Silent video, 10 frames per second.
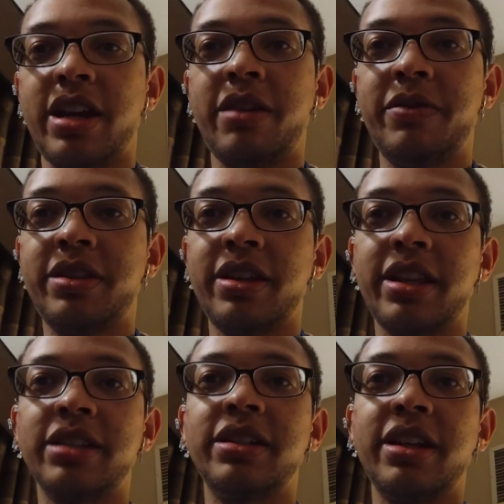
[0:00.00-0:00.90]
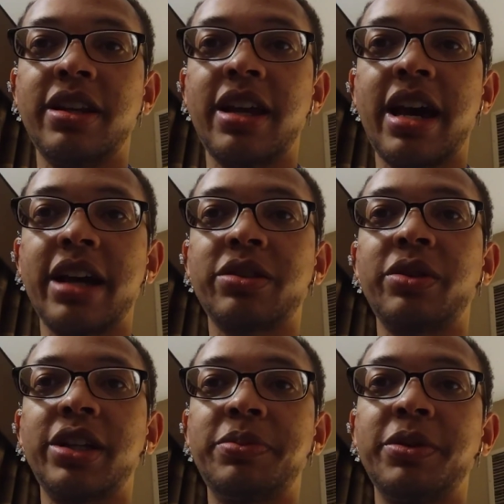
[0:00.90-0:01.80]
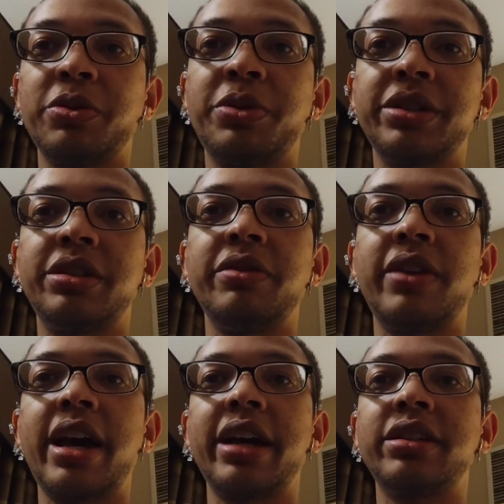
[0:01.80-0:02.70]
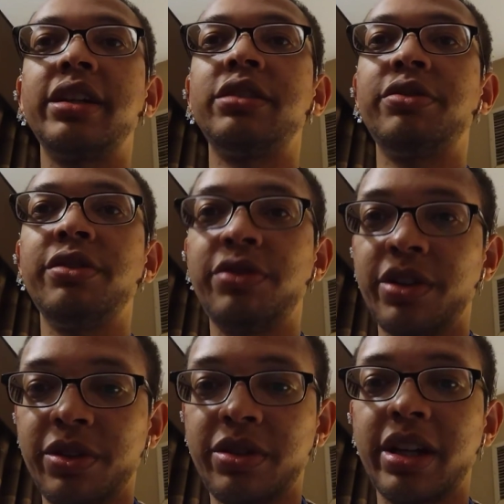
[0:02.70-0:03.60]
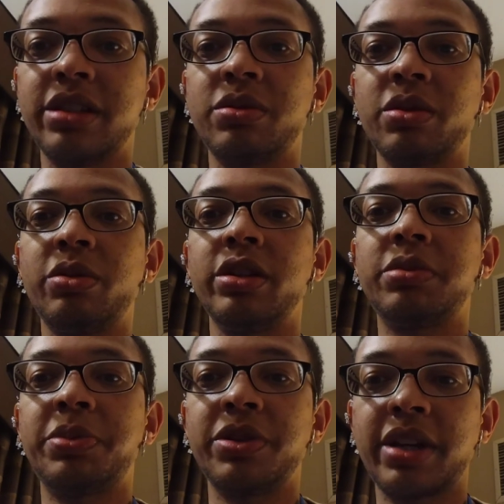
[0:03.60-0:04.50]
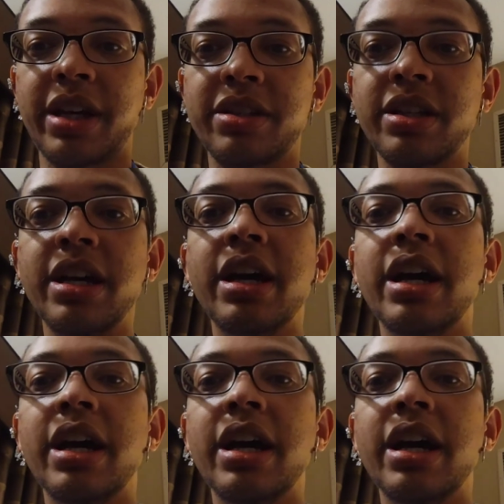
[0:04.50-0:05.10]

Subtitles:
everything that's in an act or that's been requested of an act gets fulfilled as a request per the guest.